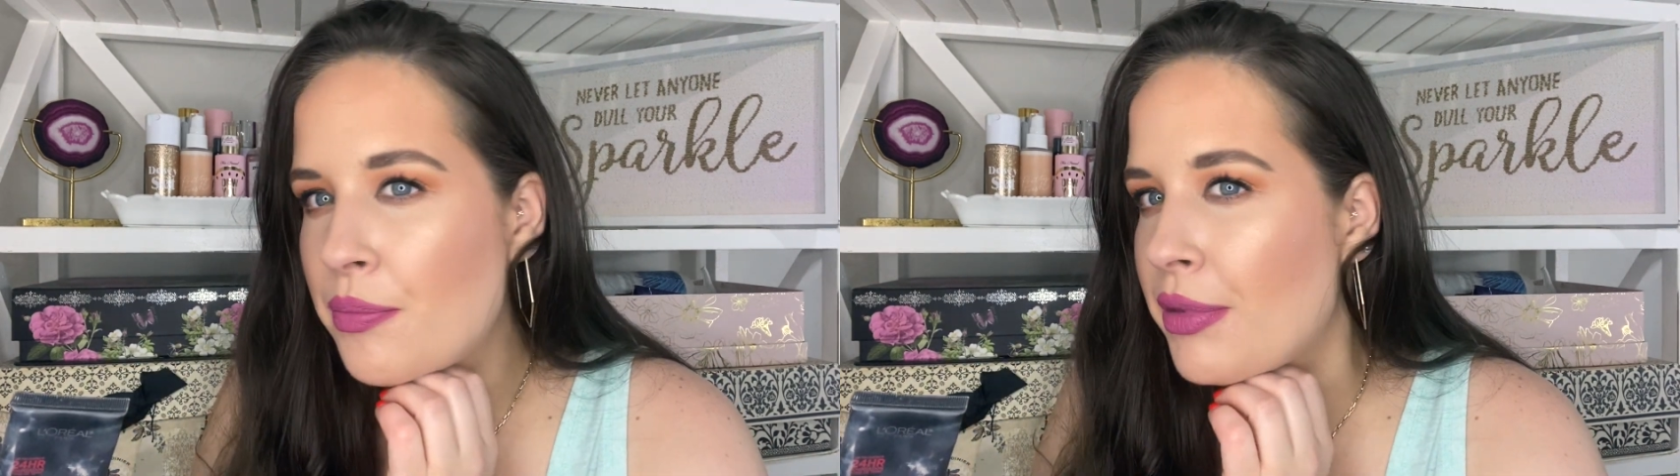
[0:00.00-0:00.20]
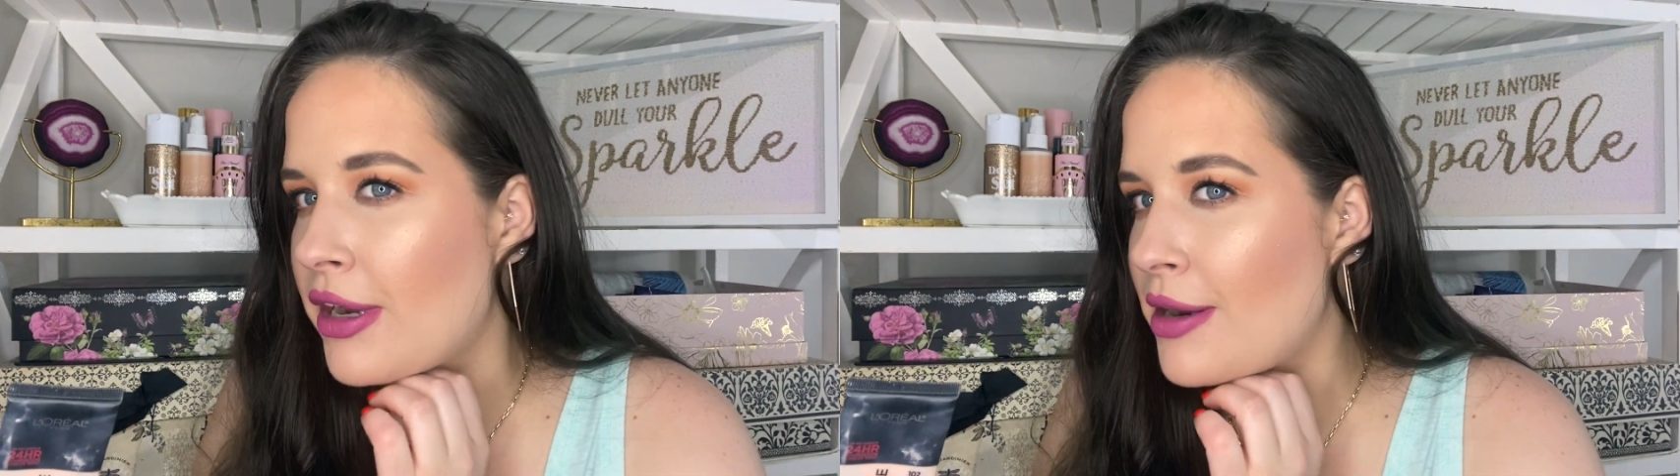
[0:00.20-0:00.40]

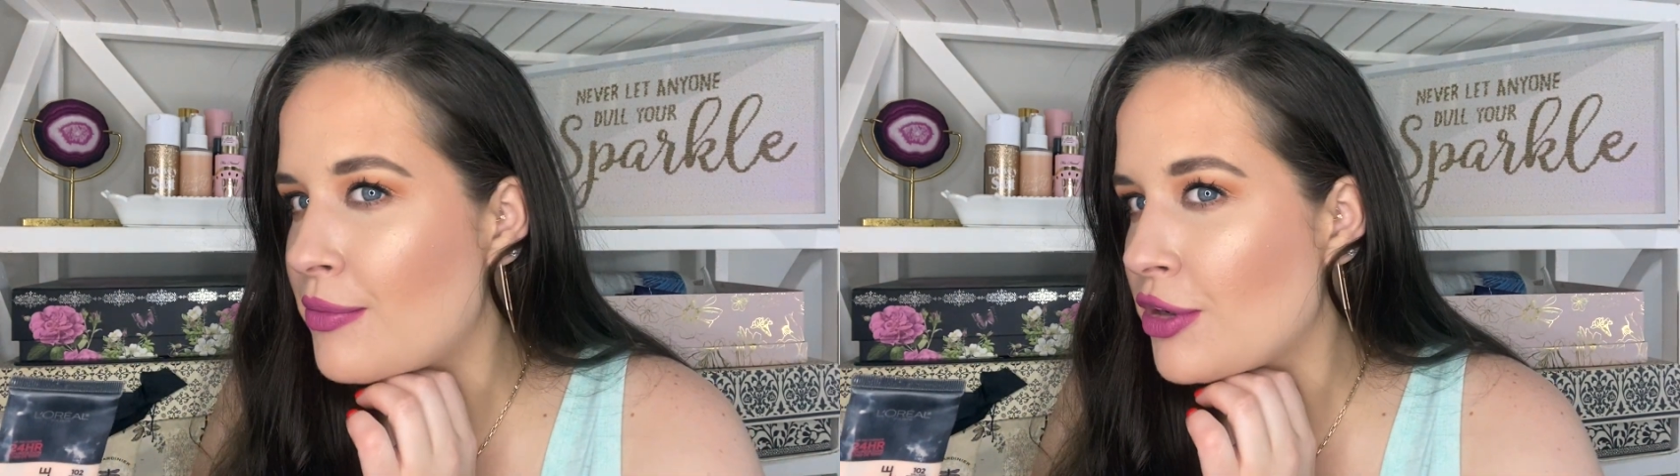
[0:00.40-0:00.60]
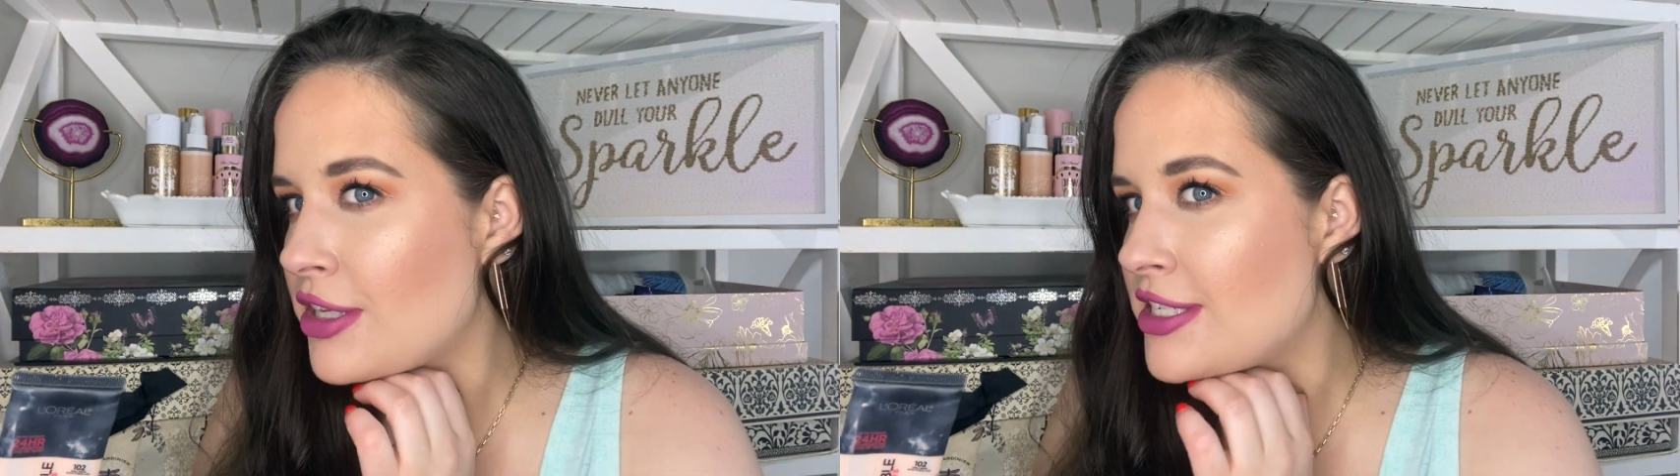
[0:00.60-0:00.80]
but I'm
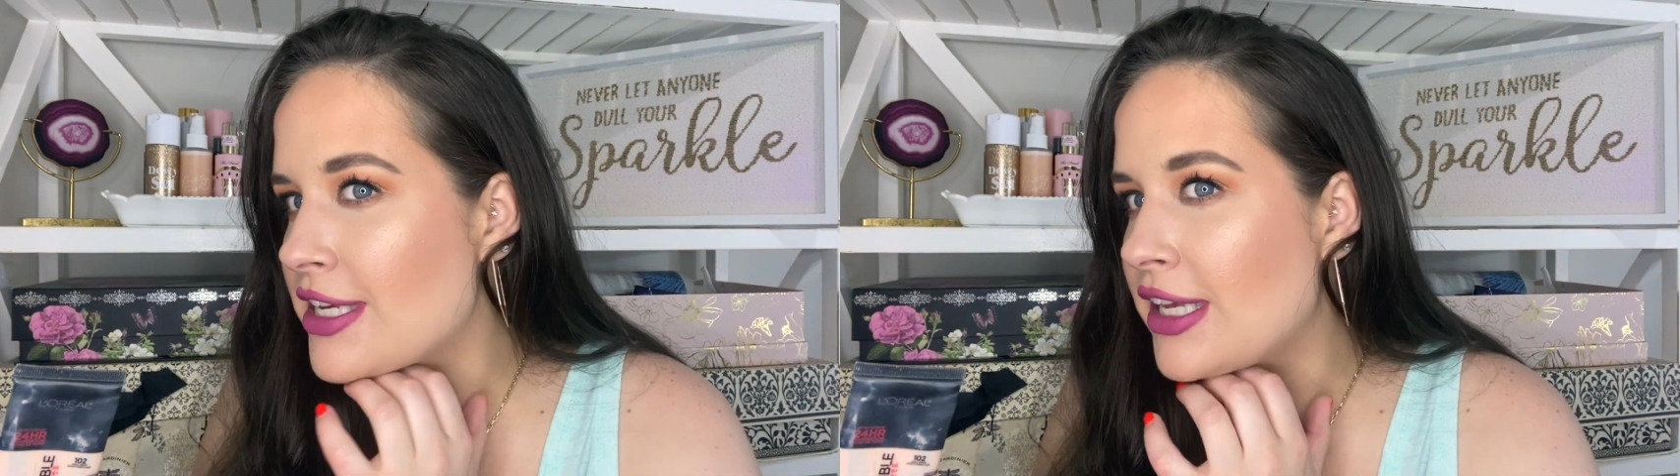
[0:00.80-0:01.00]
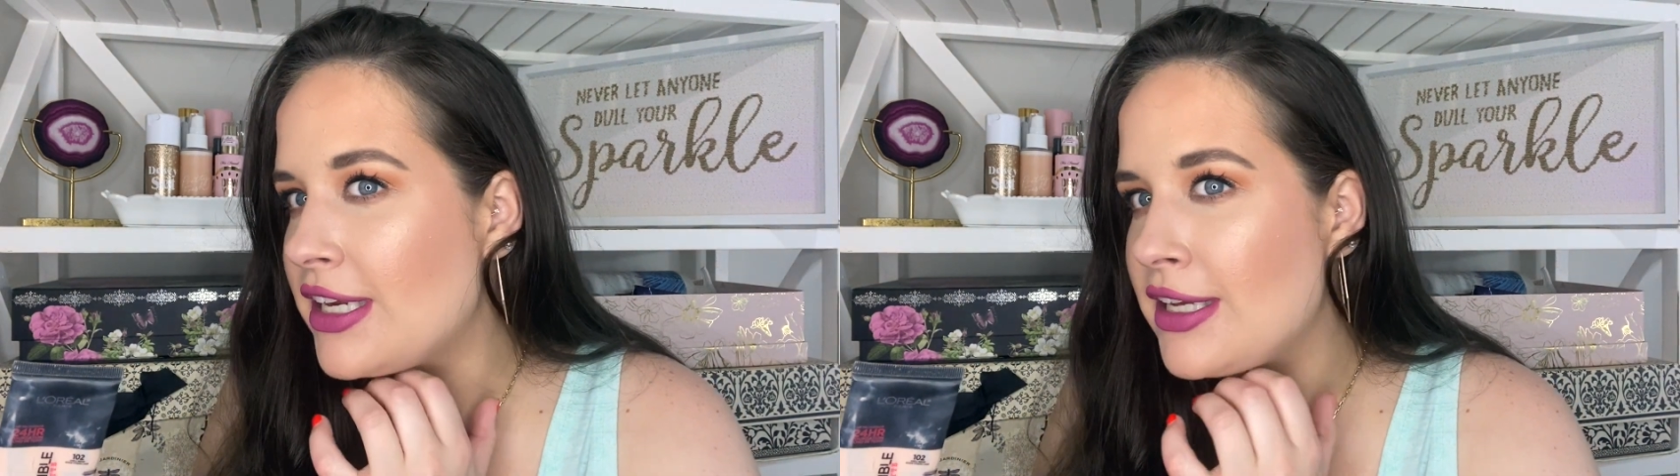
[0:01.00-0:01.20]
really
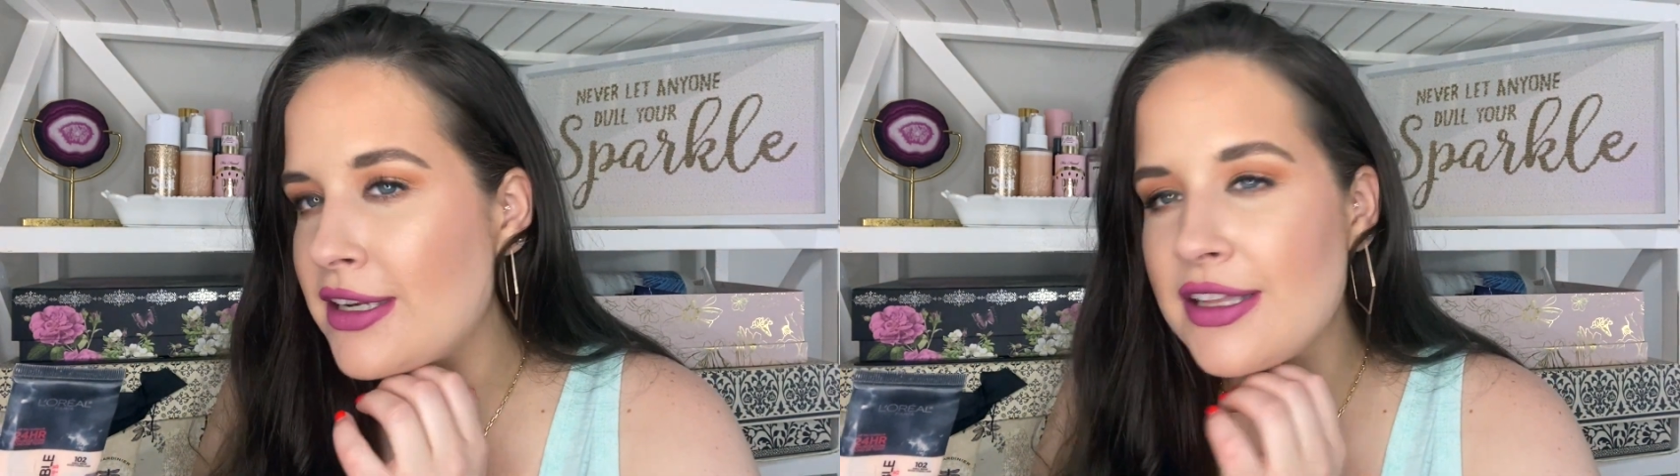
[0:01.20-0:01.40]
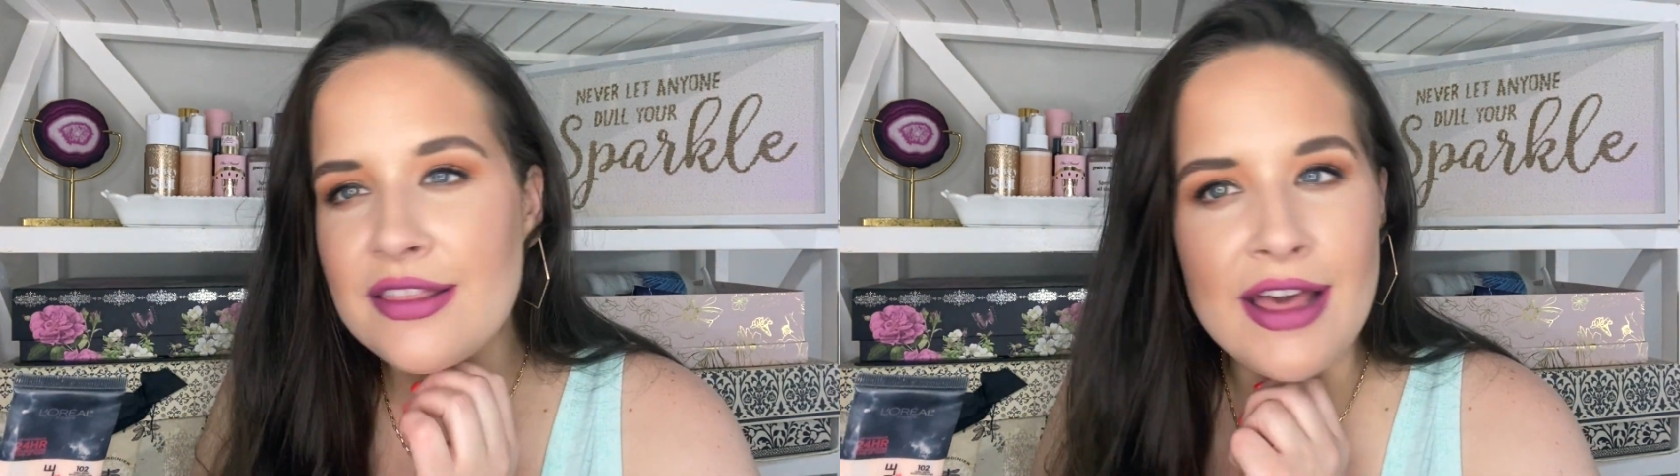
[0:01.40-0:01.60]
digging it
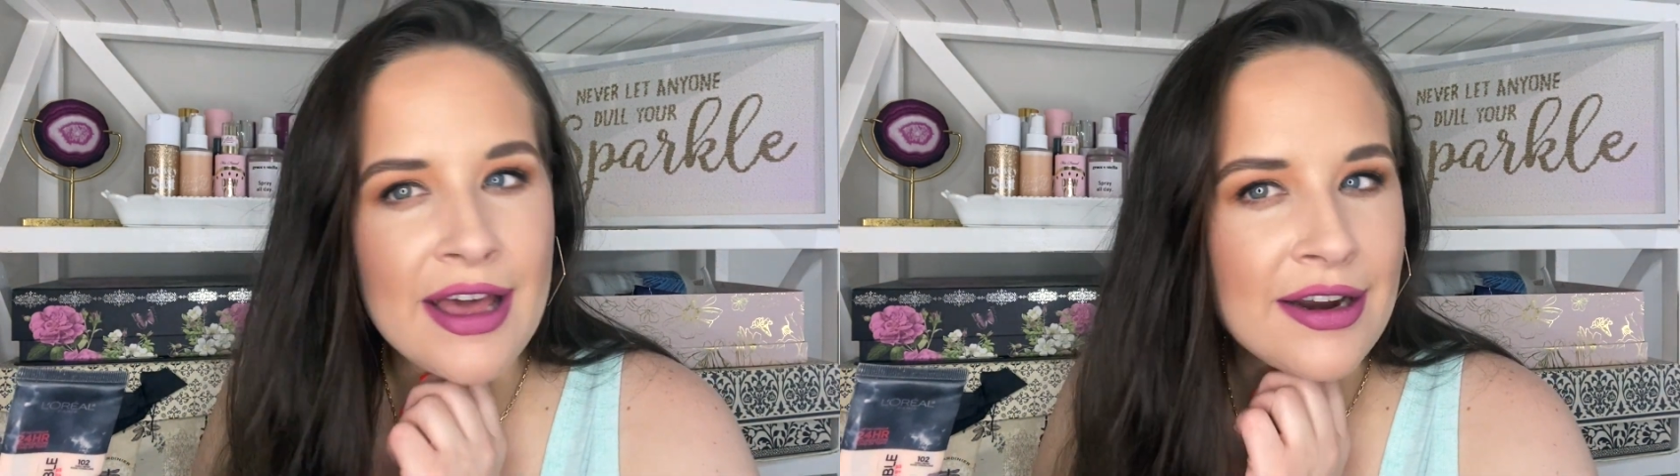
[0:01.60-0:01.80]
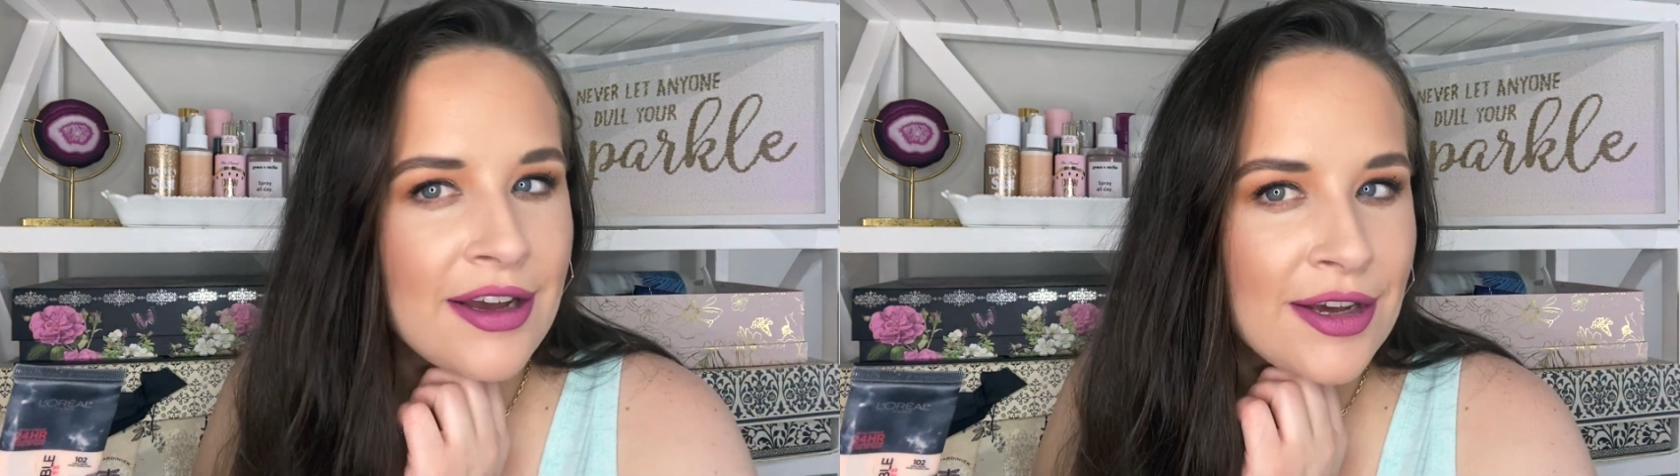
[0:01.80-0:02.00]

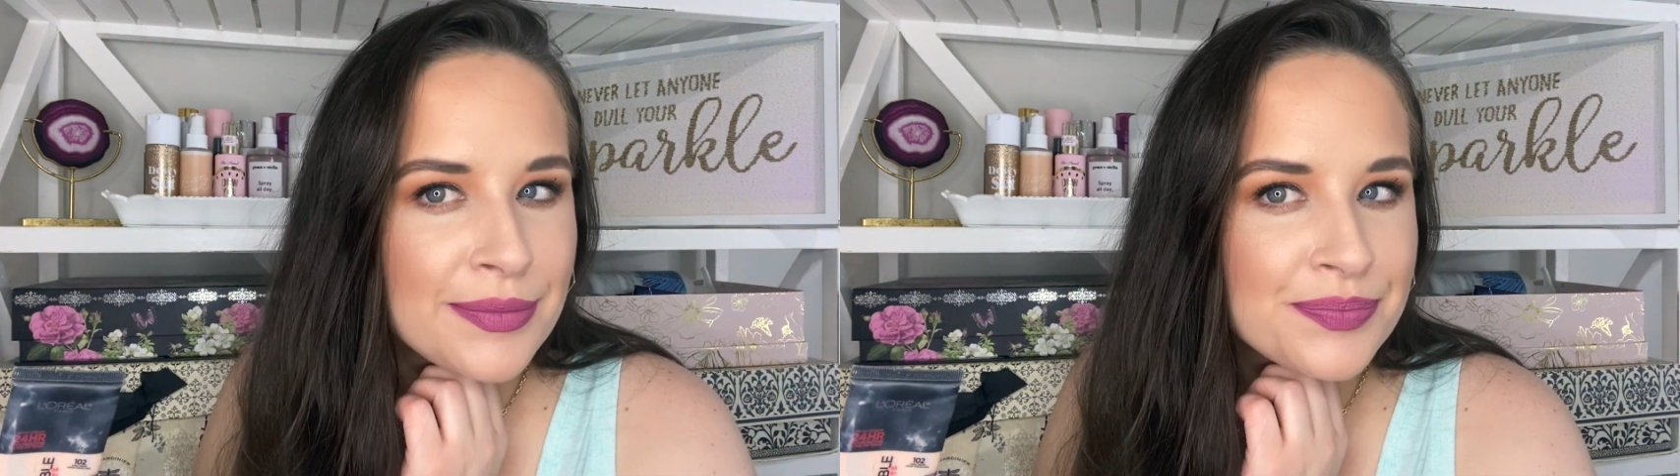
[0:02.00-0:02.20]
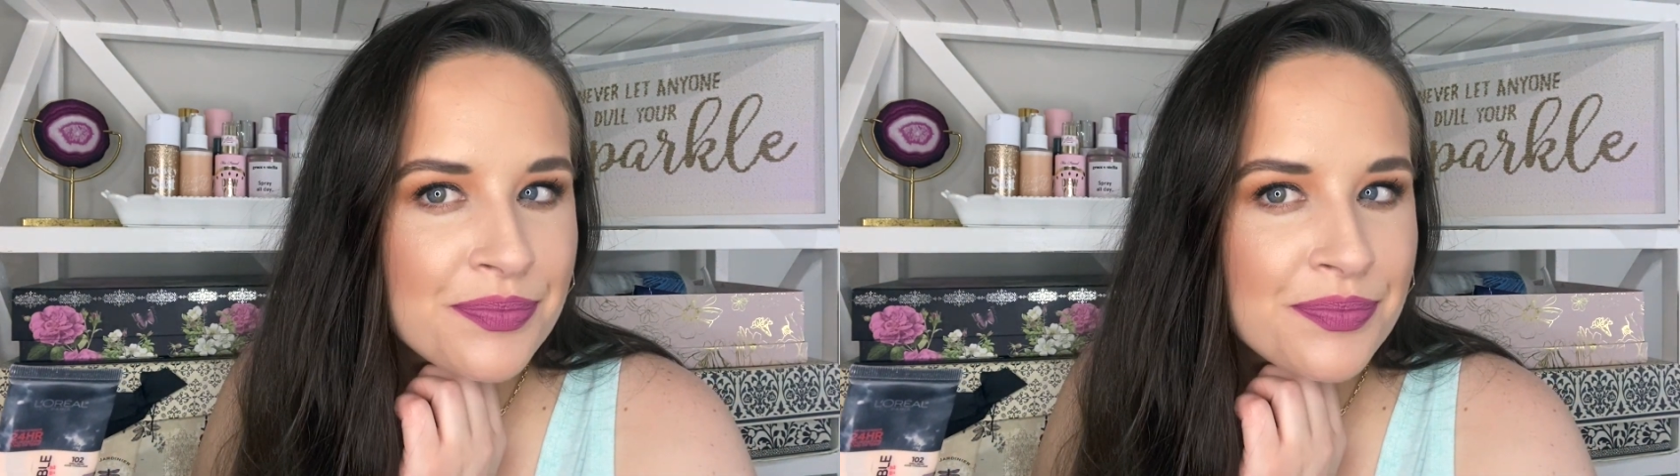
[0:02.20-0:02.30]
that